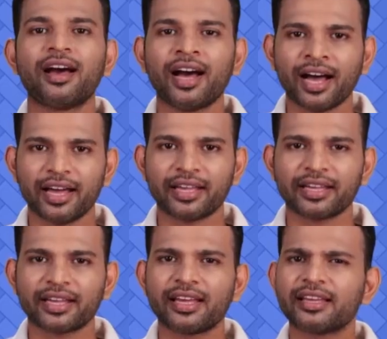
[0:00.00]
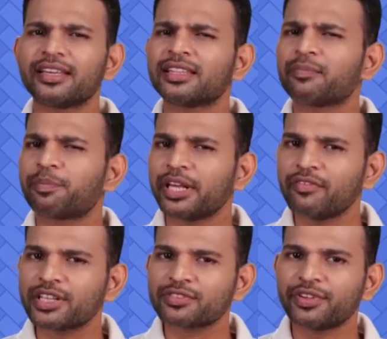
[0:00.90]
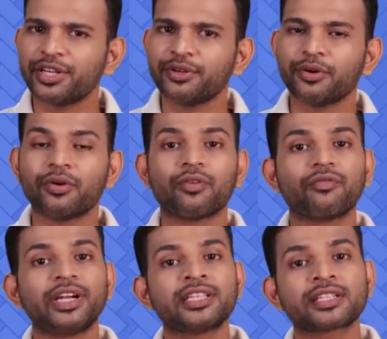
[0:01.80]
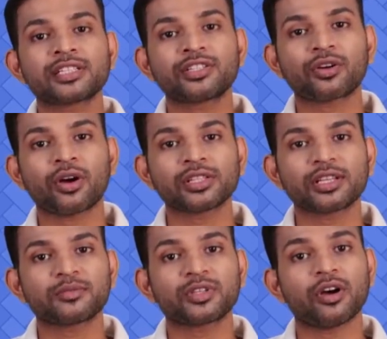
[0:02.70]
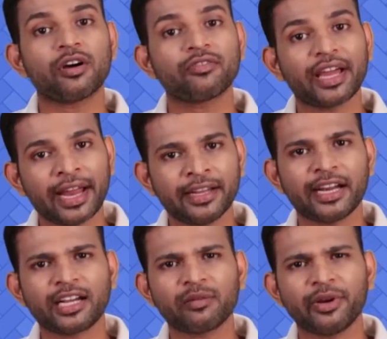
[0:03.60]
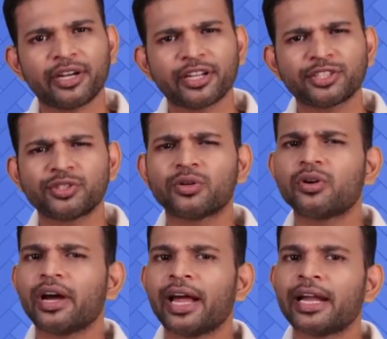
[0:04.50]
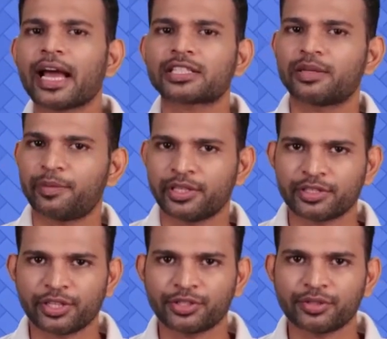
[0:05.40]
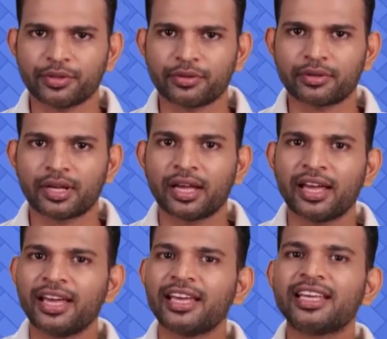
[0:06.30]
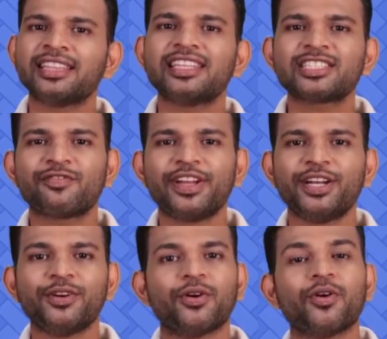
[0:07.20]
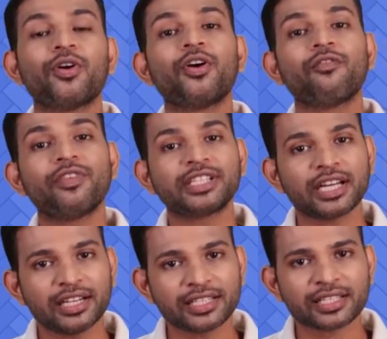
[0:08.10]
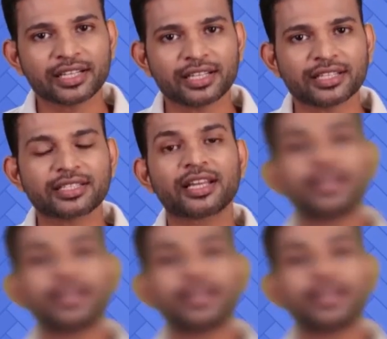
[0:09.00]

Hi, in the previous video we discussed the concepts of entitlement ratio and acceptance ratio. In this video we shall discuss